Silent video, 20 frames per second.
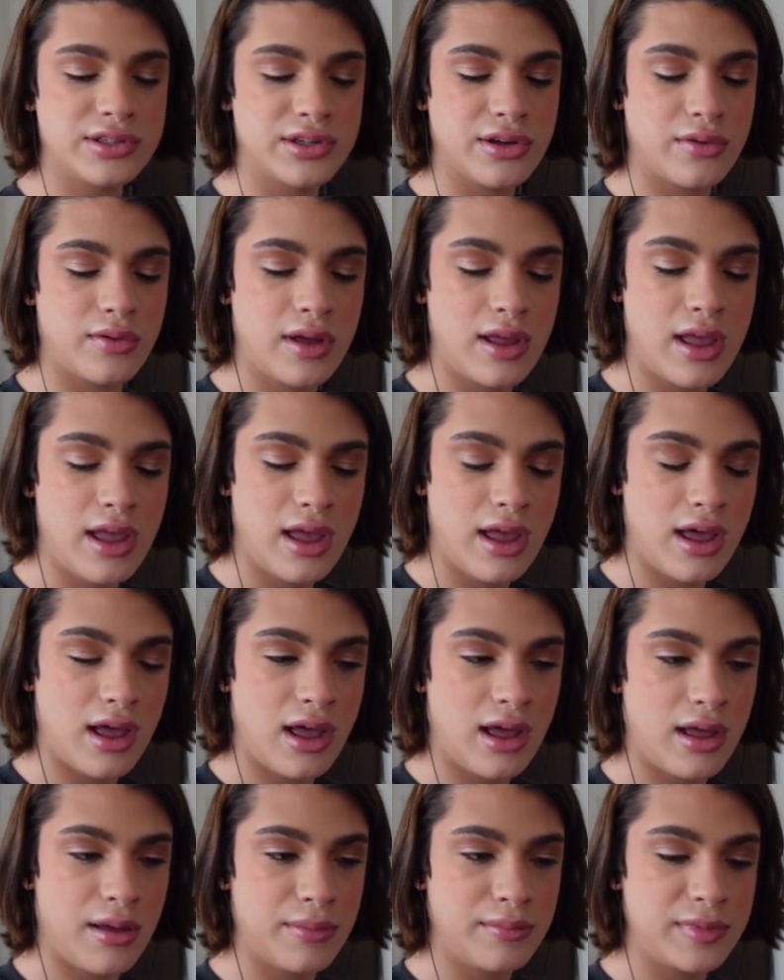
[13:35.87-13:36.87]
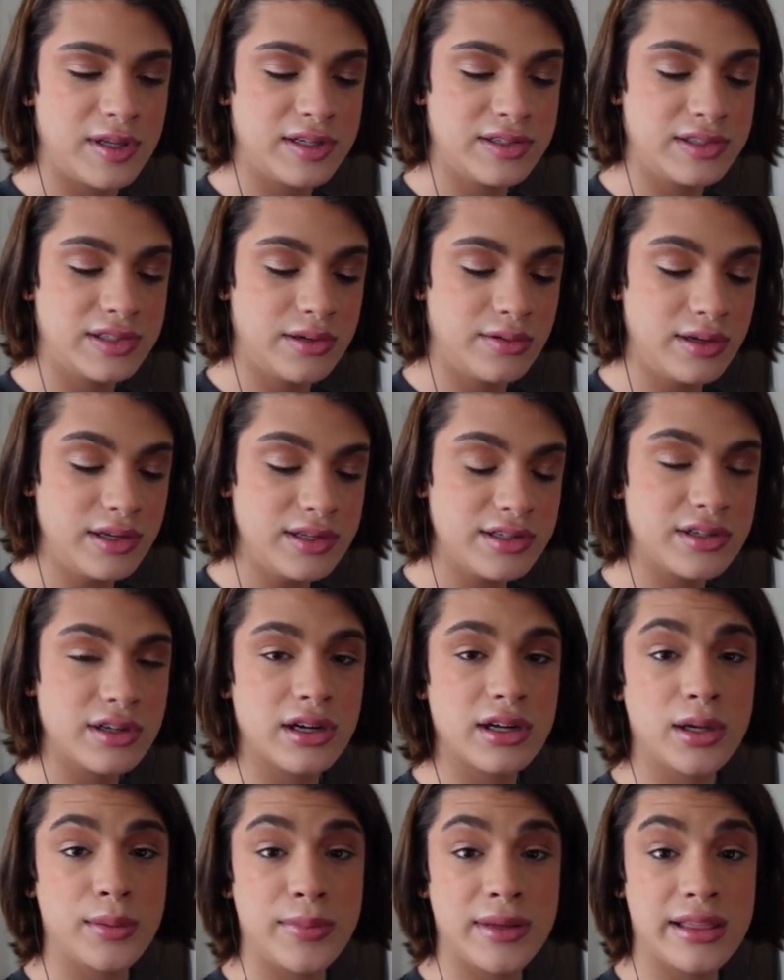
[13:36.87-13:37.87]
So, these series are
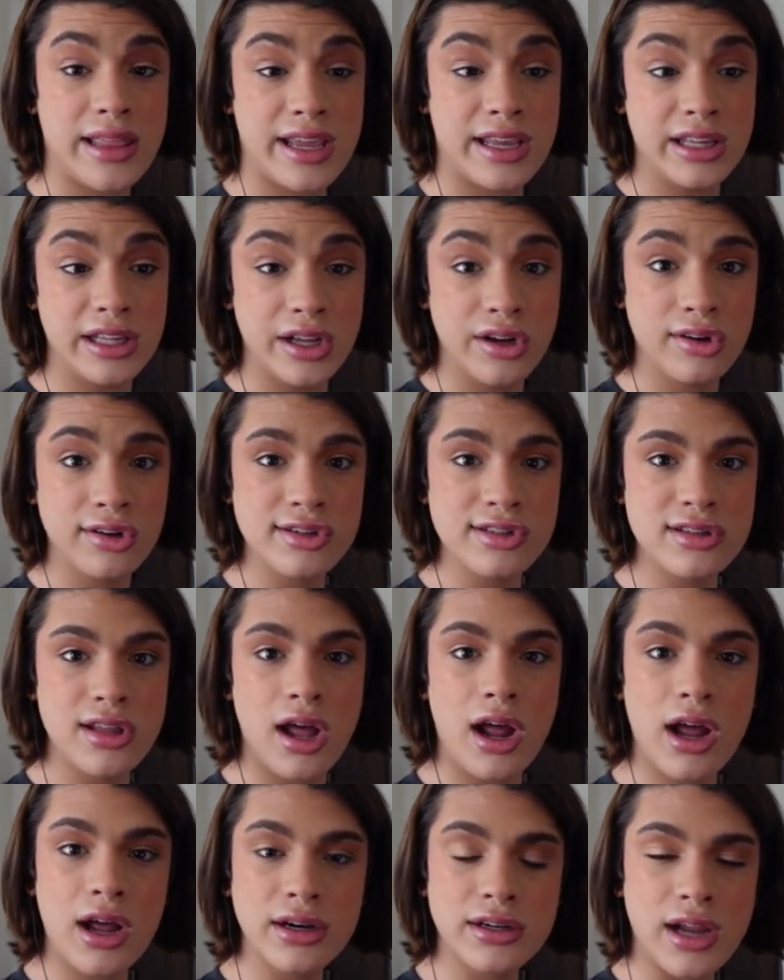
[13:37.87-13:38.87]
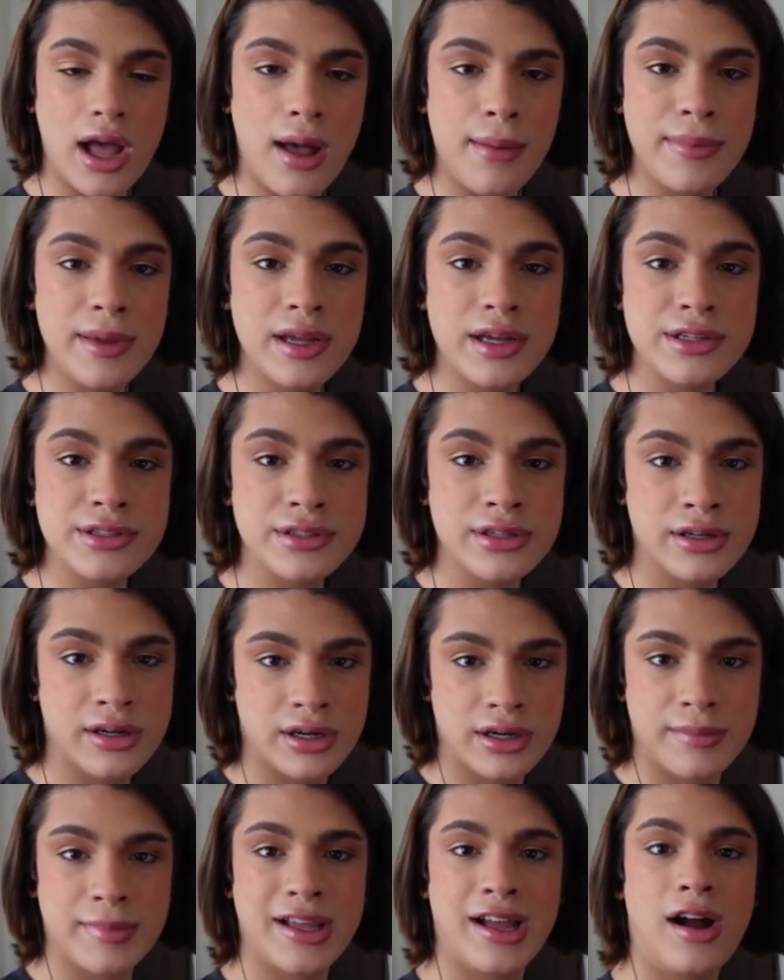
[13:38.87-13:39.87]
gonna be like years long, not because they're
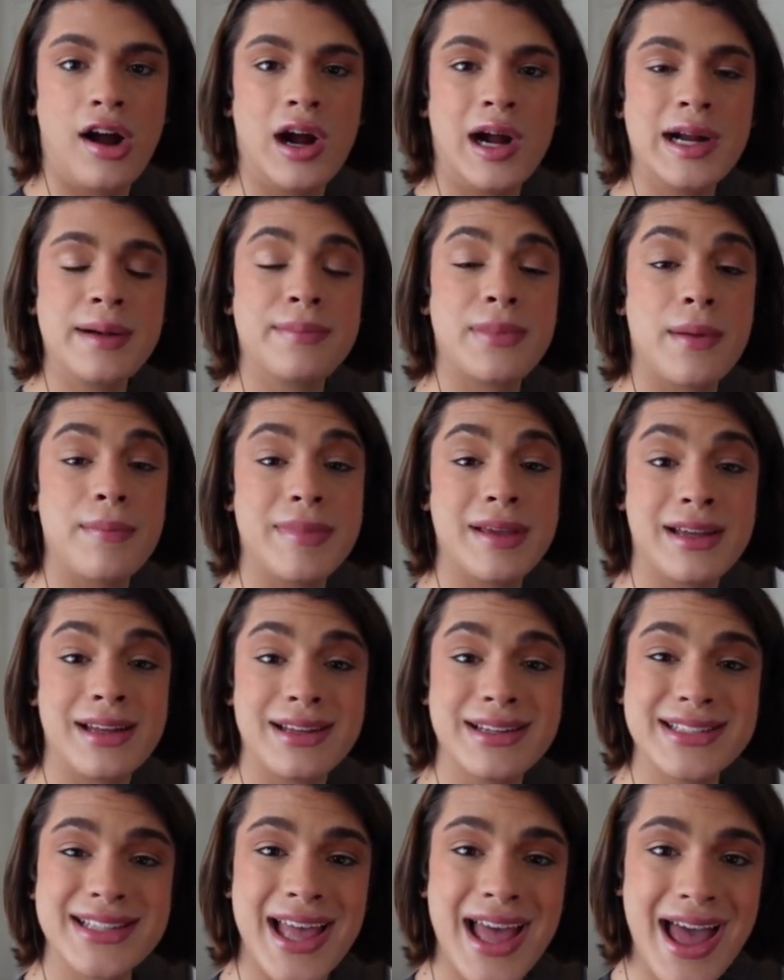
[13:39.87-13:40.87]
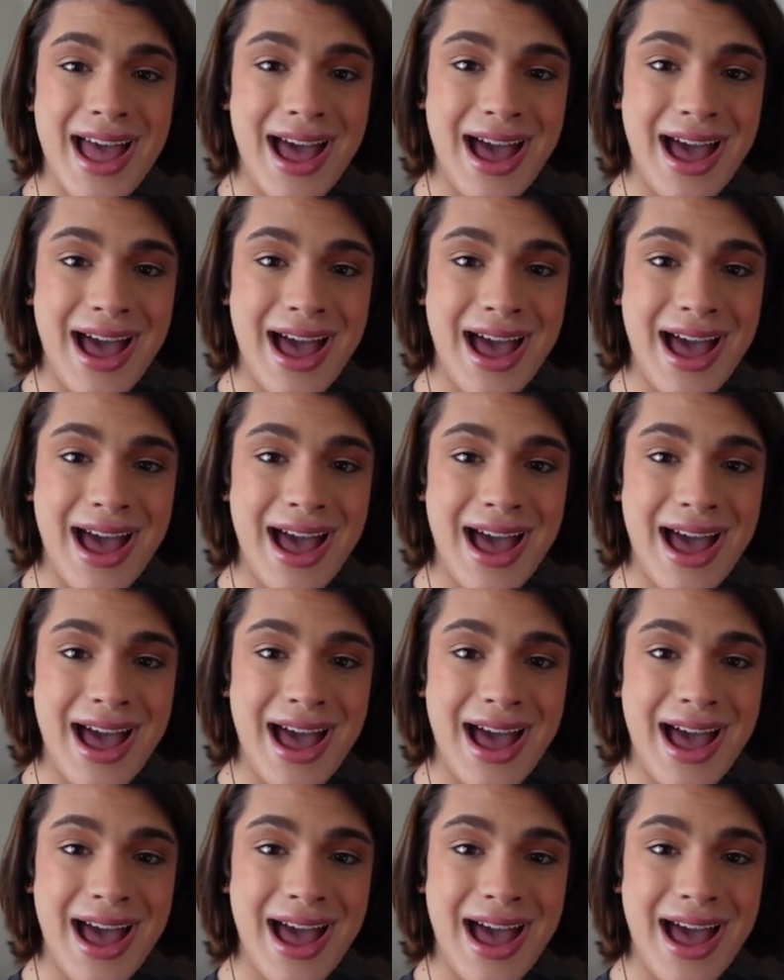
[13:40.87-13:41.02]
gonna be hard, but because